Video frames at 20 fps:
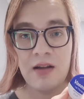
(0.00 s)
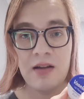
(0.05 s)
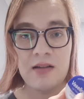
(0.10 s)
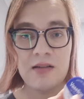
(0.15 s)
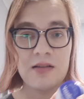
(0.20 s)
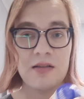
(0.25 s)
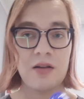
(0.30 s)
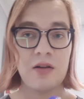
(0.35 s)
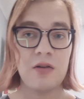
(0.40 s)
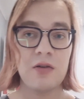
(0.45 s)

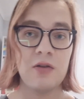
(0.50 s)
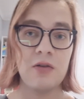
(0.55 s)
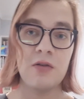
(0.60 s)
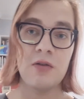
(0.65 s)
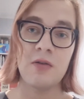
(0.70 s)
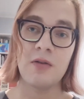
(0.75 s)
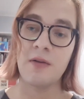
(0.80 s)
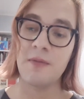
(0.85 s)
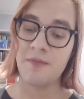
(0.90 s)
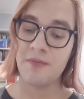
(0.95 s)

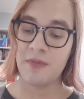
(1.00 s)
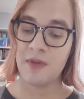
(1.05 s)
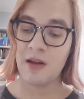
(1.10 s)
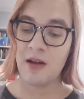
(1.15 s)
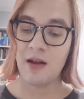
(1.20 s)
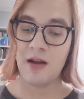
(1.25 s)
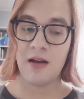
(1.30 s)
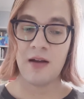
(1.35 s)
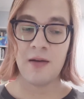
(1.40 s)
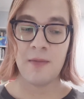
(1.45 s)
So,
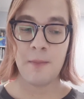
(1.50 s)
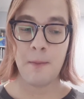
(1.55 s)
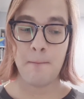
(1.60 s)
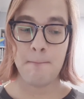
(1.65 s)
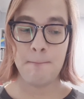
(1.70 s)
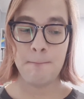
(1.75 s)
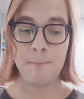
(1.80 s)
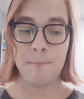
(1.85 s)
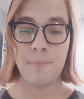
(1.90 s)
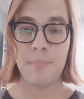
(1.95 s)

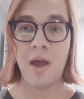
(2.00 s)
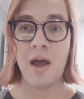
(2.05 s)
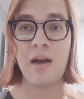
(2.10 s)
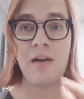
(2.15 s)
I